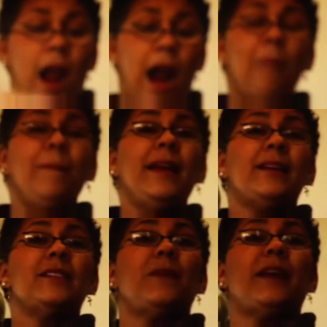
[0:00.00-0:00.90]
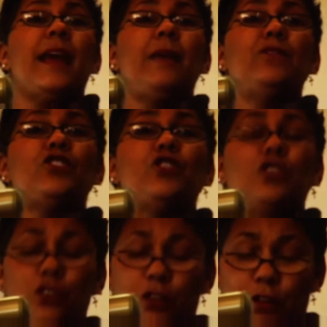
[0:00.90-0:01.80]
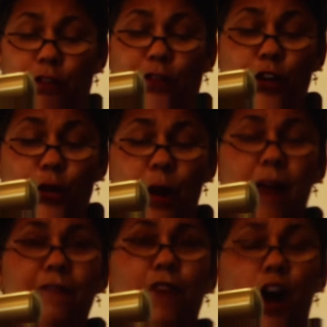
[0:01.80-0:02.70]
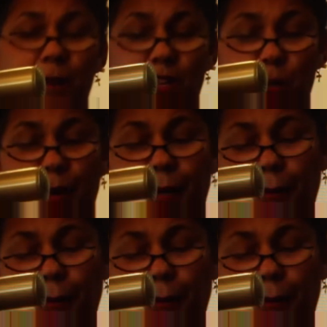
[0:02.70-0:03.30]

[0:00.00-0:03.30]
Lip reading: our meetings became few and far between.